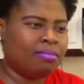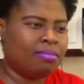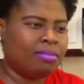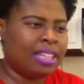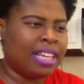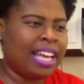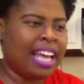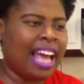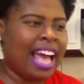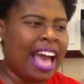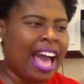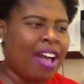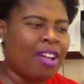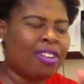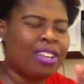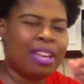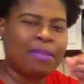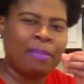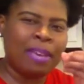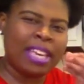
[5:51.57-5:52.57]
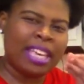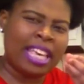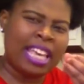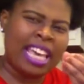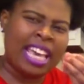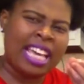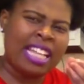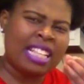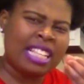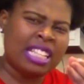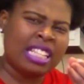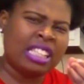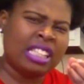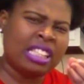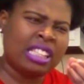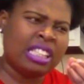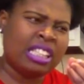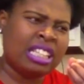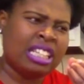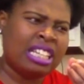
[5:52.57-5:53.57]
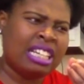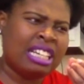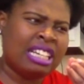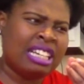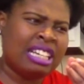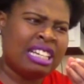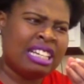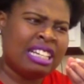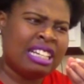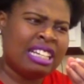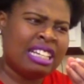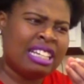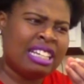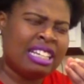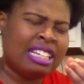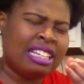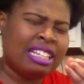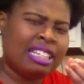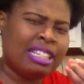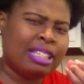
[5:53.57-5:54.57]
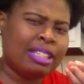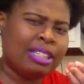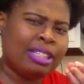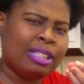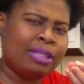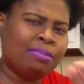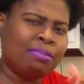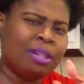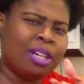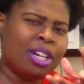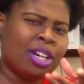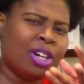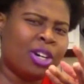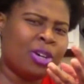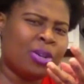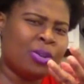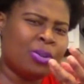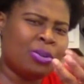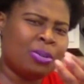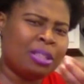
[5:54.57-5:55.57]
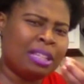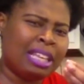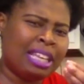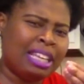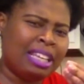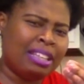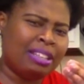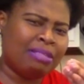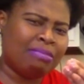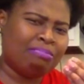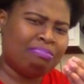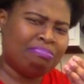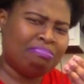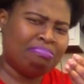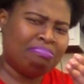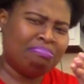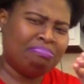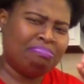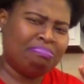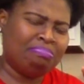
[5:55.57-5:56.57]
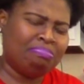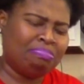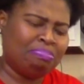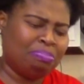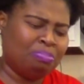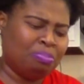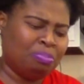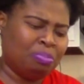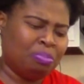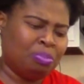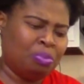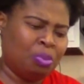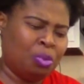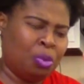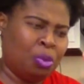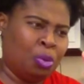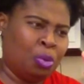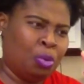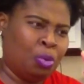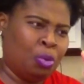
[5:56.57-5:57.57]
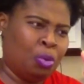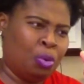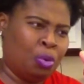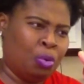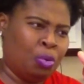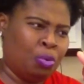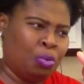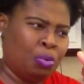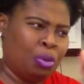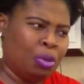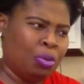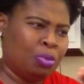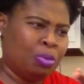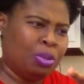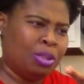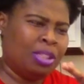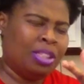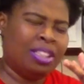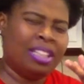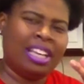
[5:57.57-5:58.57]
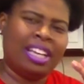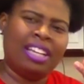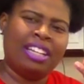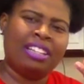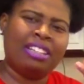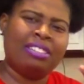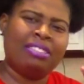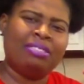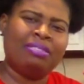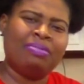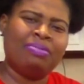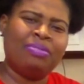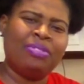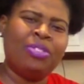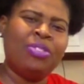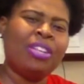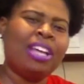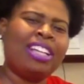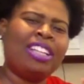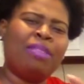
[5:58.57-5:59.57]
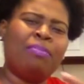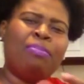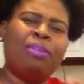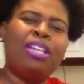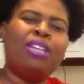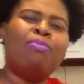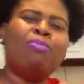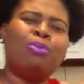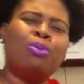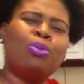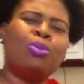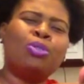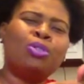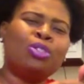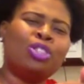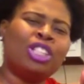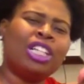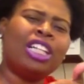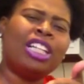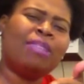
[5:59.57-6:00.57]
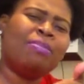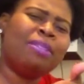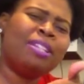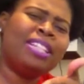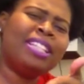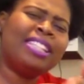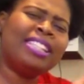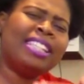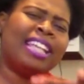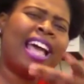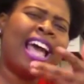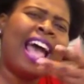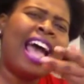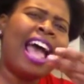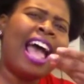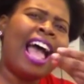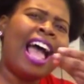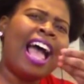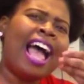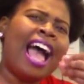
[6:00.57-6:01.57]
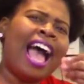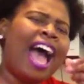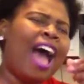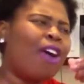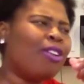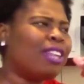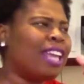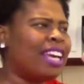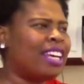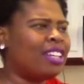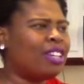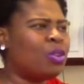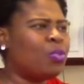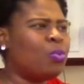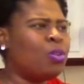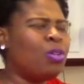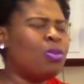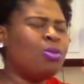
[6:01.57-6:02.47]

Like, how do they make candies smell like ew gross? Like, you know, like the BeanBoozled jelly beans. How, like, when